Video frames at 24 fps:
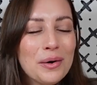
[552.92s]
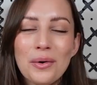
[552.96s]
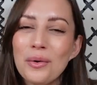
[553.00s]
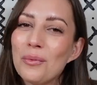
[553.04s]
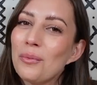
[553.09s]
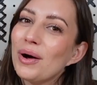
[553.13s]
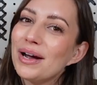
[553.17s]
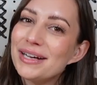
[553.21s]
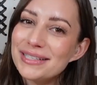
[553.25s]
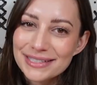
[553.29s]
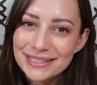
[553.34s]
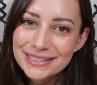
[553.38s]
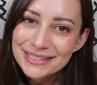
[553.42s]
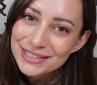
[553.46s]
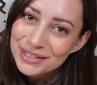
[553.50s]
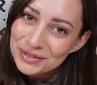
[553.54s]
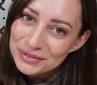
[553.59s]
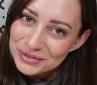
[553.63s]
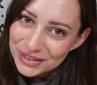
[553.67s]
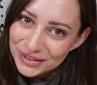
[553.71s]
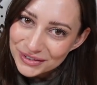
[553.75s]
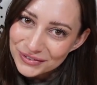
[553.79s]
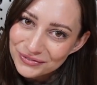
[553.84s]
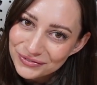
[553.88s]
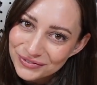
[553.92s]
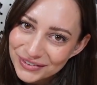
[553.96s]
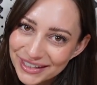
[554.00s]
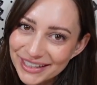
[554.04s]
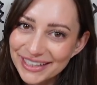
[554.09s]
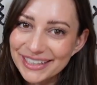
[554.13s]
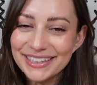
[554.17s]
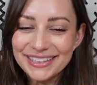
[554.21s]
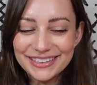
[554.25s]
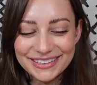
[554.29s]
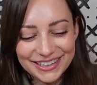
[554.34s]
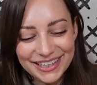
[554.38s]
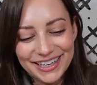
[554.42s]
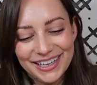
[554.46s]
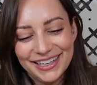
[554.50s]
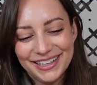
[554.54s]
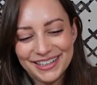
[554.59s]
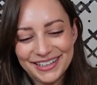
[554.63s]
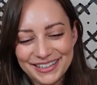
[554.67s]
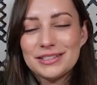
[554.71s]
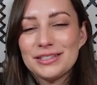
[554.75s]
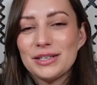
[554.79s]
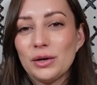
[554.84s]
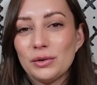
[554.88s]
why is it so different?
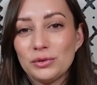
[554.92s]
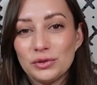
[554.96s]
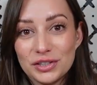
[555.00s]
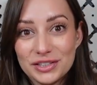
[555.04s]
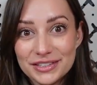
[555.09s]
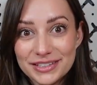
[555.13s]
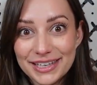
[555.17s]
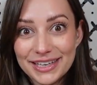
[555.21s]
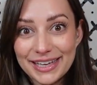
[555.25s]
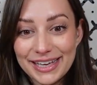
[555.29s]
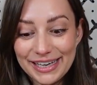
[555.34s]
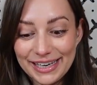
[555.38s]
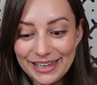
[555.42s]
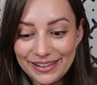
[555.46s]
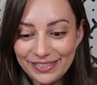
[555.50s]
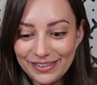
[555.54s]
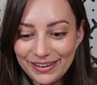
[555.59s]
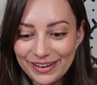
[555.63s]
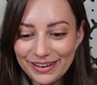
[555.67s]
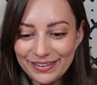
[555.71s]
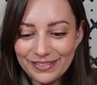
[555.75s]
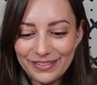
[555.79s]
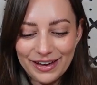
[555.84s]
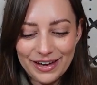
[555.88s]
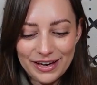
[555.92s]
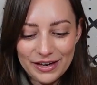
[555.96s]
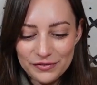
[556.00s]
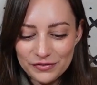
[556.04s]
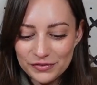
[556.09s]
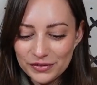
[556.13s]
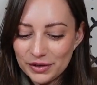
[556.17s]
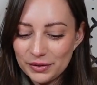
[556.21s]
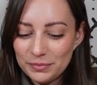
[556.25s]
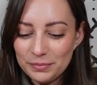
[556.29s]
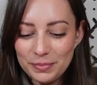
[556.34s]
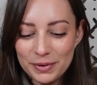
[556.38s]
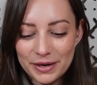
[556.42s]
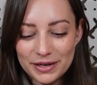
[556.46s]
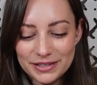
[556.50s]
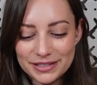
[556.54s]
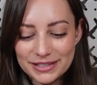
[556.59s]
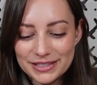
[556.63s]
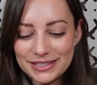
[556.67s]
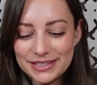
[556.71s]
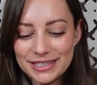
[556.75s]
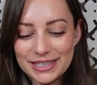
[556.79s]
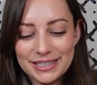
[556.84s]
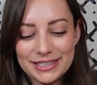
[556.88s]
So just like anything in life,
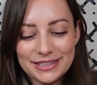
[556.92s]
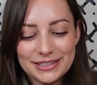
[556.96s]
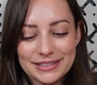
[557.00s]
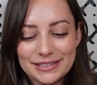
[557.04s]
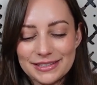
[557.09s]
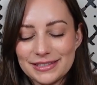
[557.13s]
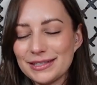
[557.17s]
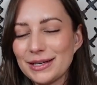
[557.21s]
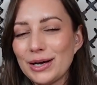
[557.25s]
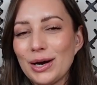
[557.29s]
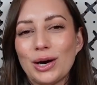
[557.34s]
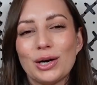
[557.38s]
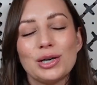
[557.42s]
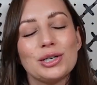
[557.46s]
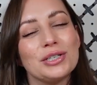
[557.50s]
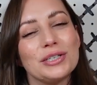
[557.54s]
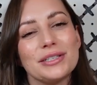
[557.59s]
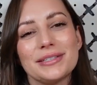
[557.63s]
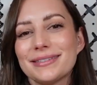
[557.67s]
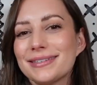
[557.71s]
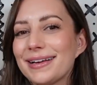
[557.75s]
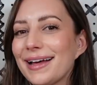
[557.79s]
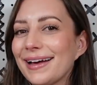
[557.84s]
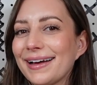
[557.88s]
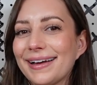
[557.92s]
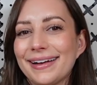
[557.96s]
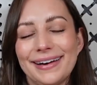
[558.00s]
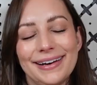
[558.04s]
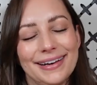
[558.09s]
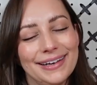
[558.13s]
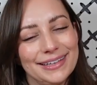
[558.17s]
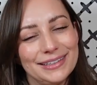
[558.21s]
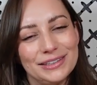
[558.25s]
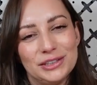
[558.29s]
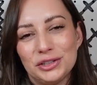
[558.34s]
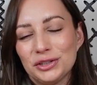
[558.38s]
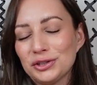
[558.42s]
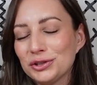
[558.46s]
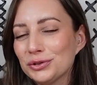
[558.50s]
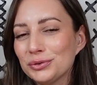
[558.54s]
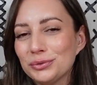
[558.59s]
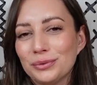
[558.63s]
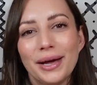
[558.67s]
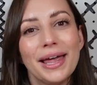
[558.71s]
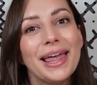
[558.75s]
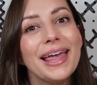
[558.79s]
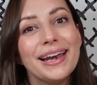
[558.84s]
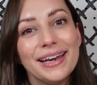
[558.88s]
comparisons are just not going to get
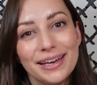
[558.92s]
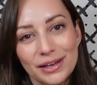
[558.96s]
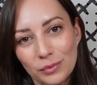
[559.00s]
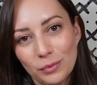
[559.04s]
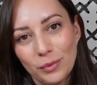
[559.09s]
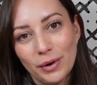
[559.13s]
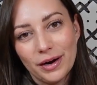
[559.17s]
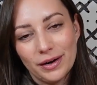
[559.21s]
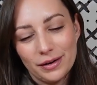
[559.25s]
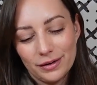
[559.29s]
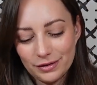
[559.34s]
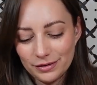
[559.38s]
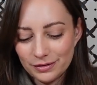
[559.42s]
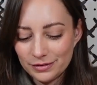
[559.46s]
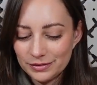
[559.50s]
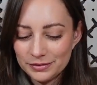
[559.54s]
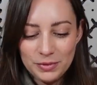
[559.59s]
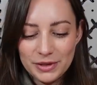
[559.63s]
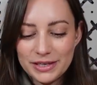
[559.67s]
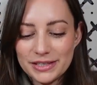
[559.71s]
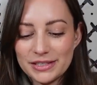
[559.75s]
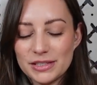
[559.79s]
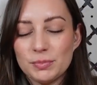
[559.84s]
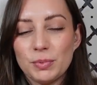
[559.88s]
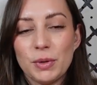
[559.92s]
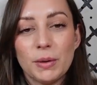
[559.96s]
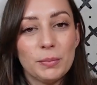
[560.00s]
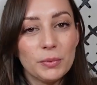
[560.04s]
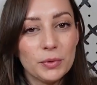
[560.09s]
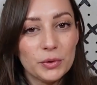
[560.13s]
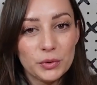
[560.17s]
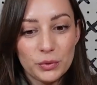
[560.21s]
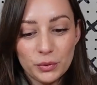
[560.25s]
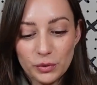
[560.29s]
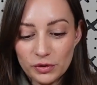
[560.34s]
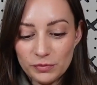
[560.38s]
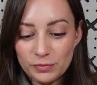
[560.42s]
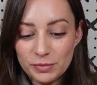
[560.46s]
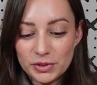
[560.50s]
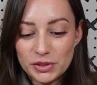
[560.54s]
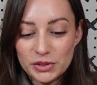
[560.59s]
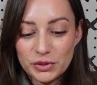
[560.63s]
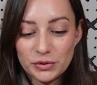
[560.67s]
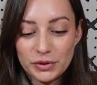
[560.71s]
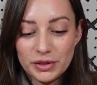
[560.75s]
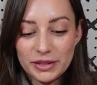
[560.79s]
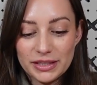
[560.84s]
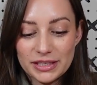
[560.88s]
you anywhere because people who have been
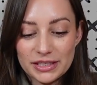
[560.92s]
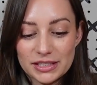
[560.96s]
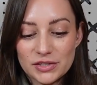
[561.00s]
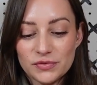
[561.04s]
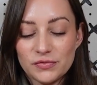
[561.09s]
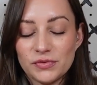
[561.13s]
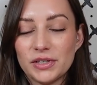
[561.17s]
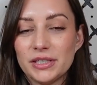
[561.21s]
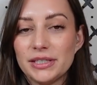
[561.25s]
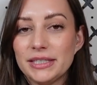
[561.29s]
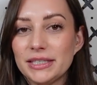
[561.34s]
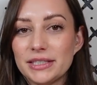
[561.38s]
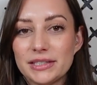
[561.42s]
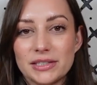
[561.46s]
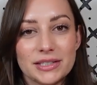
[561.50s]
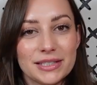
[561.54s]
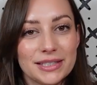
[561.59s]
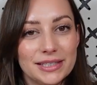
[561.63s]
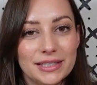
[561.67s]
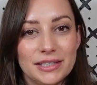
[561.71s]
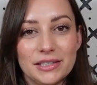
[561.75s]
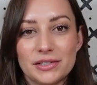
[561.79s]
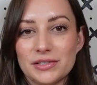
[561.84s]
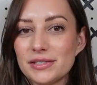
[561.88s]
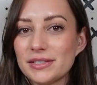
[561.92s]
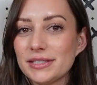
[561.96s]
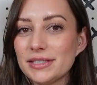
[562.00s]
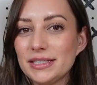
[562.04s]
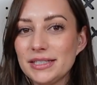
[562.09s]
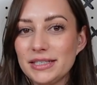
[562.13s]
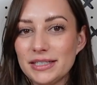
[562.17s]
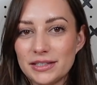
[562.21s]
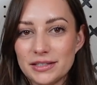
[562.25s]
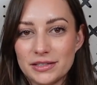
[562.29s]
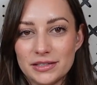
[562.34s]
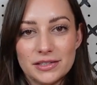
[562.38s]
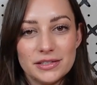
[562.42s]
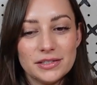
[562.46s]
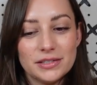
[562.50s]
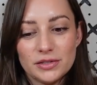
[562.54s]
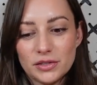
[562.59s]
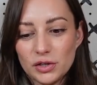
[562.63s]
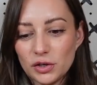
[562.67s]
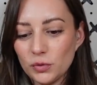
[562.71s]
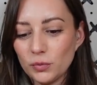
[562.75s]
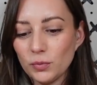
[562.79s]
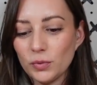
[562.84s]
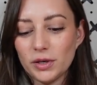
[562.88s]
doing this for years and years and years,
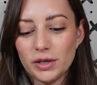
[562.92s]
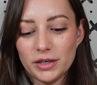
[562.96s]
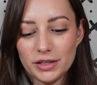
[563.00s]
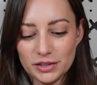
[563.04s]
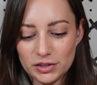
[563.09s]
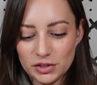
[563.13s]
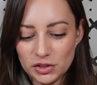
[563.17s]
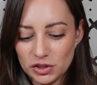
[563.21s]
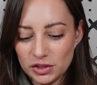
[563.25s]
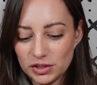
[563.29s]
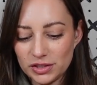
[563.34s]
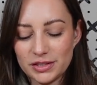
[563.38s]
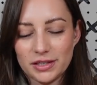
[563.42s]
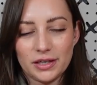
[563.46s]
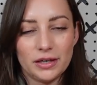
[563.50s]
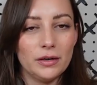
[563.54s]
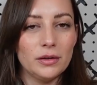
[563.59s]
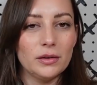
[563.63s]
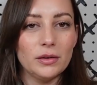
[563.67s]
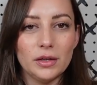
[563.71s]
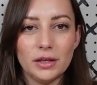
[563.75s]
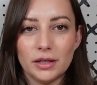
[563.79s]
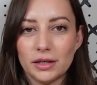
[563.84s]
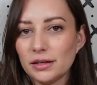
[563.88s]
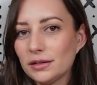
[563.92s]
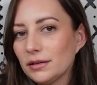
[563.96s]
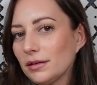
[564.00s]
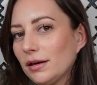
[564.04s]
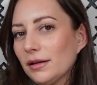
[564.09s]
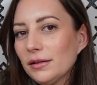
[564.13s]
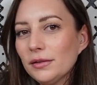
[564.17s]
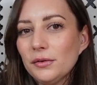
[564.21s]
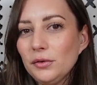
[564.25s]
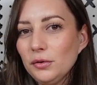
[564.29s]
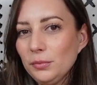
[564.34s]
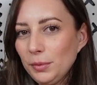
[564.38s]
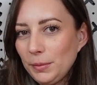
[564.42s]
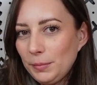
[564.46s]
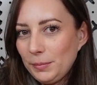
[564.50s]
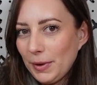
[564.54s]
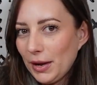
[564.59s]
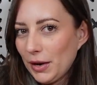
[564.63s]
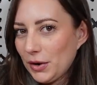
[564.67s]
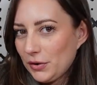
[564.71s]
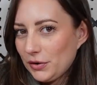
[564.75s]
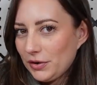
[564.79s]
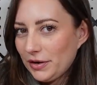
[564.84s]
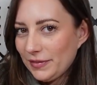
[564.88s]
their work is just going to look a little bit
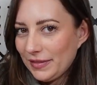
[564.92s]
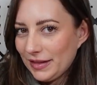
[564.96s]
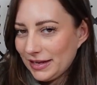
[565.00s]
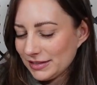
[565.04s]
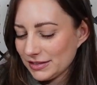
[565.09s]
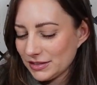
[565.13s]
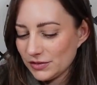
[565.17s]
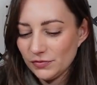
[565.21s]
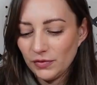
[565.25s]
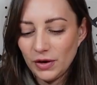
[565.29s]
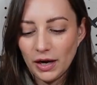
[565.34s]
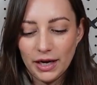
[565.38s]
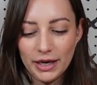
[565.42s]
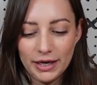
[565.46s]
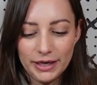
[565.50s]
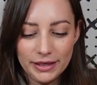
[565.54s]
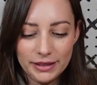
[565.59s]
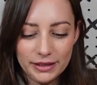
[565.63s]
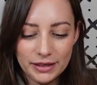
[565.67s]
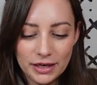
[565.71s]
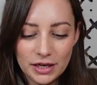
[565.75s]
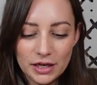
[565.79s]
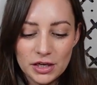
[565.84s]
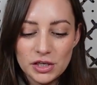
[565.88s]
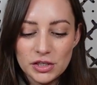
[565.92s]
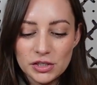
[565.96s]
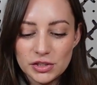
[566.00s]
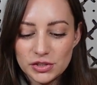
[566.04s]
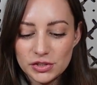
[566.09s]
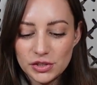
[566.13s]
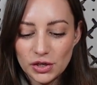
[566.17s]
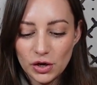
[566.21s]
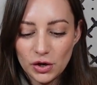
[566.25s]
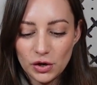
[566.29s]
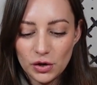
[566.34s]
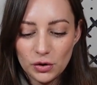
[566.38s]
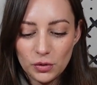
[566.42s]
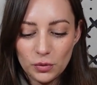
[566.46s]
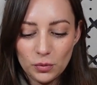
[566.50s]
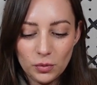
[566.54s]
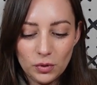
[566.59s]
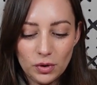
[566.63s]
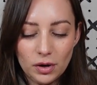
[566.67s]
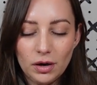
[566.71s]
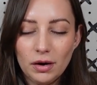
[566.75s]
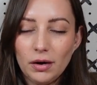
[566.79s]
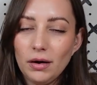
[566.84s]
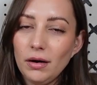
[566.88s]
better, and that's fine. So